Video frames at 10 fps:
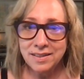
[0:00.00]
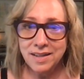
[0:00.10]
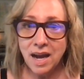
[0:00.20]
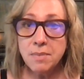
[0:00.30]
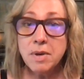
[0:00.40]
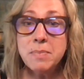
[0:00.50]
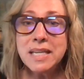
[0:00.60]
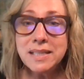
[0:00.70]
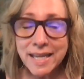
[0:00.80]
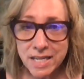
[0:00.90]
I'm a
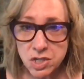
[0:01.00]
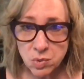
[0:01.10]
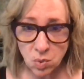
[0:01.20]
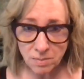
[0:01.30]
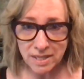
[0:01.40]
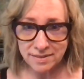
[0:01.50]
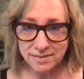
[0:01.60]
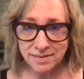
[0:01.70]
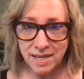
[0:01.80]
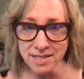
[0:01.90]
middle-aged woman.
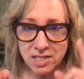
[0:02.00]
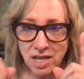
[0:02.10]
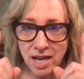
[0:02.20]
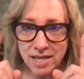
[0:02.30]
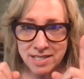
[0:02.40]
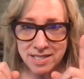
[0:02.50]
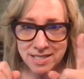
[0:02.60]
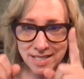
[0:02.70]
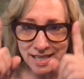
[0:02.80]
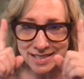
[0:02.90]
I
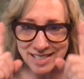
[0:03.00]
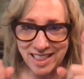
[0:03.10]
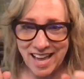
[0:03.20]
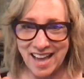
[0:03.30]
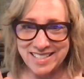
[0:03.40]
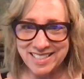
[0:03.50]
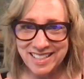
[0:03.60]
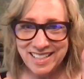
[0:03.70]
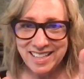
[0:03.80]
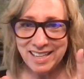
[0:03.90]
stick to that,
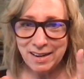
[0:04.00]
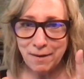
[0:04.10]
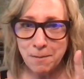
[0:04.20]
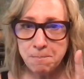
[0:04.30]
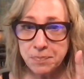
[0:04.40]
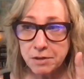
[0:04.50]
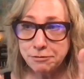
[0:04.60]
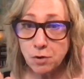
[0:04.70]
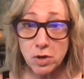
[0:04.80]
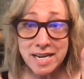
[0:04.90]

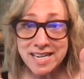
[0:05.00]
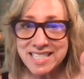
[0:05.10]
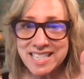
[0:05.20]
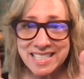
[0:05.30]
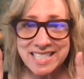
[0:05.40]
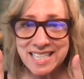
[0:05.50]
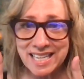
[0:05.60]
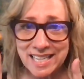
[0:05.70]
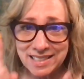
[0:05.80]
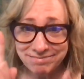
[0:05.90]
40 to
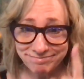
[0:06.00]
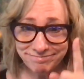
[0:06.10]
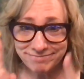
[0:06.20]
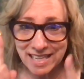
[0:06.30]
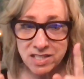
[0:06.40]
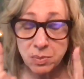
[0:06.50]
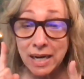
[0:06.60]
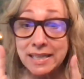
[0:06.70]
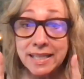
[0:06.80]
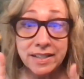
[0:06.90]
60. That's where
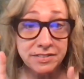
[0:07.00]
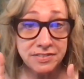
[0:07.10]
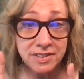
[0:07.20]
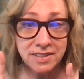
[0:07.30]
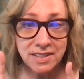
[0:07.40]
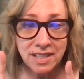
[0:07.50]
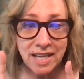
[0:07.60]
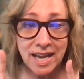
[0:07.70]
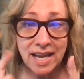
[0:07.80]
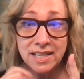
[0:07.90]
I live.
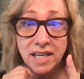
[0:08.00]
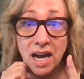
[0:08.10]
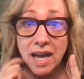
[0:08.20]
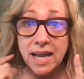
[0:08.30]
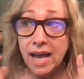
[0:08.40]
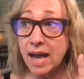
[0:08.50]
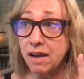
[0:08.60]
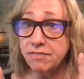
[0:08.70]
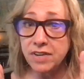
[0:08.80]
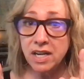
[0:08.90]
And I
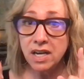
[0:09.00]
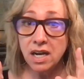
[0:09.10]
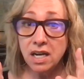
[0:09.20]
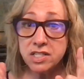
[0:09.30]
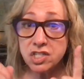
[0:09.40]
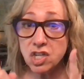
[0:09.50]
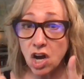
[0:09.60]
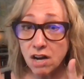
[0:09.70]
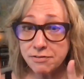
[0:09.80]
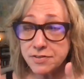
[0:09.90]
have a
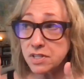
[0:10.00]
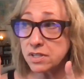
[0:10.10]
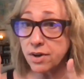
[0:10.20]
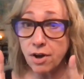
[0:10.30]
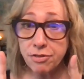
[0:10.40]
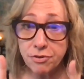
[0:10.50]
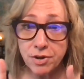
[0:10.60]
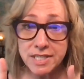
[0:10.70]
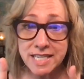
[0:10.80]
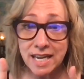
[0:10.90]
soft,
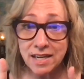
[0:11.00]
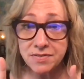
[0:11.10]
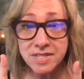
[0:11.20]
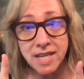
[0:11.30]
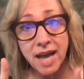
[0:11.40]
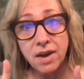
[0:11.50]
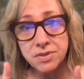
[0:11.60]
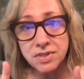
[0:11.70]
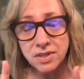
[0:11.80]
authoritative sound.